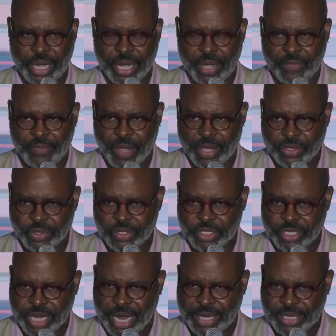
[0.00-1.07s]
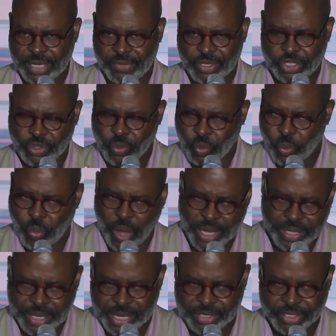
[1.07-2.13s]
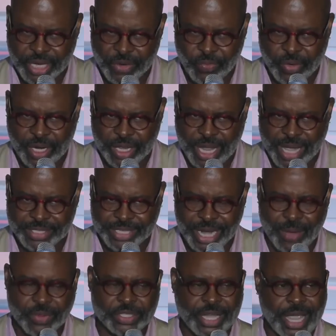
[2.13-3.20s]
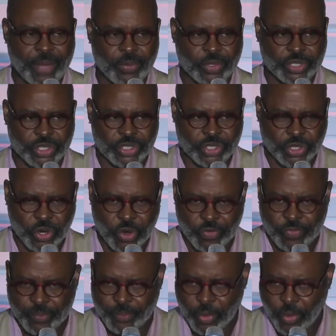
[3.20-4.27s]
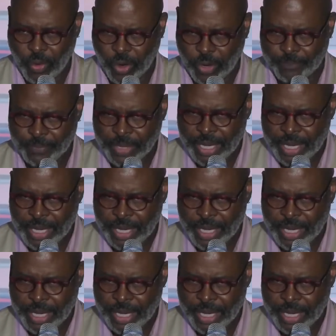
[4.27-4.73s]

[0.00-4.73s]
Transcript: of understanding this oneness, I realized that I was able to serve more.